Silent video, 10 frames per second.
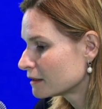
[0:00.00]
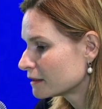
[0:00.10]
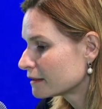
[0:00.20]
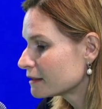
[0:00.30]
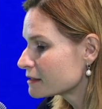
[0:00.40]

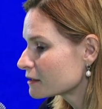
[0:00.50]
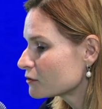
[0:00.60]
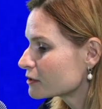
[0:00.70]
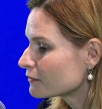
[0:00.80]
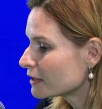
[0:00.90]
In this
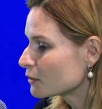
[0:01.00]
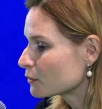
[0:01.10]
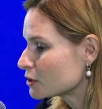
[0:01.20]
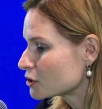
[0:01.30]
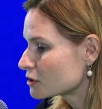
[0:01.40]
elusive
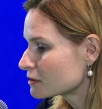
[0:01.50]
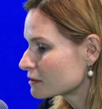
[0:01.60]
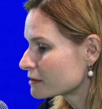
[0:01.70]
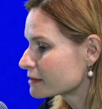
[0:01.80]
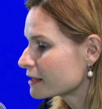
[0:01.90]
language,
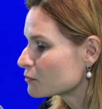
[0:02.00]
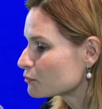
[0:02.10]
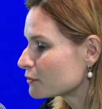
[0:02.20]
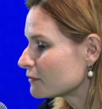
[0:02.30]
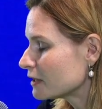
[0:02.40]
saying
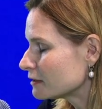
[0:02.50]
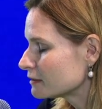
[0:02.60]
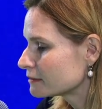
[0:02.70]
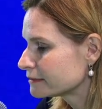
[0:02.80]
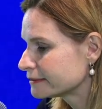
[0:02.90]
"Privet"